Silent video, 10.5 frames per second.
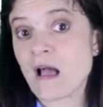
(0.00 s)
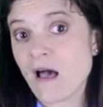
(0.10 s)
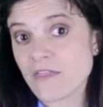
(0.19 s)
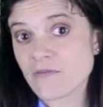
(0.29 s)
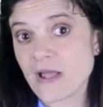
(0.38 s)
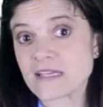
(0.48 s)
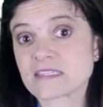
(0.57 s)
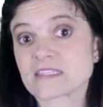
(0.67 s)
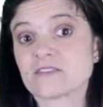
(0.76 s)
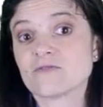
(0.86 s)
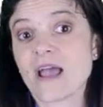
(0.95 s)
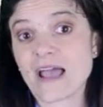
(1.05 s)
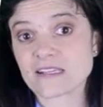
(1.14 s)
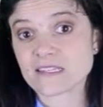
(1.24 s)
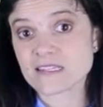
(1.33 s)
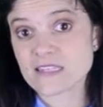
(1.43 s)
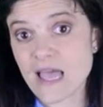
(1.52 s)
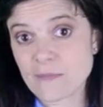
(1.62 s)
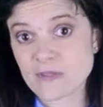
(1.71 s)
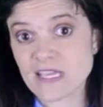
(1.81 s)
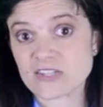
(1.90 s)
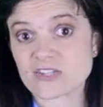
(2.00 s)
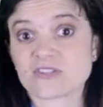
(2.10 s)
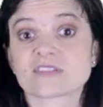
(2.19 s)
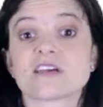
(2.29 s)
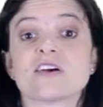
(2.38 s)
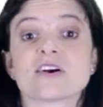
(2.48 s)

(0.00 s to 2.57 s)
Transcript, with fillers: authorized to access the applications